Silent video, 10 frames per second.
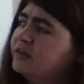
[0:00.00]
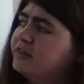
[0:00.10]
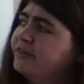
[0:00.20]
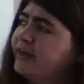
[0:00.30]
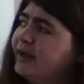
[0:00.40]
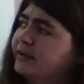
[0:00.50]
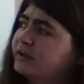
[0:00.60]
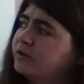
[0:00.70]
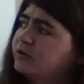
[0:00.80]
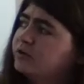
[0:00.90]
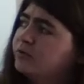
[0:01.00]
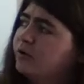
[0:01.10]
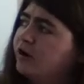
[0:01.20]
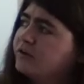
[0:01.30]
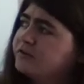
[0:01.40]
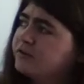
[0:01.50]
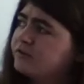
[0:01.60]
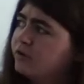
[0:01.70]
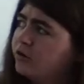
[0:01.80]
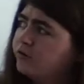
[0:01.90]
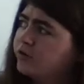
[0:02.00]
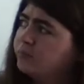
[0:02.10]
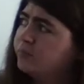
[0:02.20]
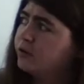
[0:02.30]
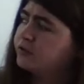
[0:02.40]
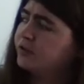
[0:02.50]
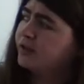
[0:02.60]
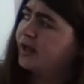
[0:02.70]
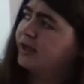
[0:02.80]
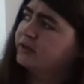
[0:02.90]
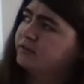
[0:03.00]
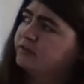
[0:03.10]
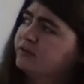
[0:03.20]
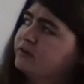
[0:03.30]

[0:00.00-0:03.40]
that crosses over both lines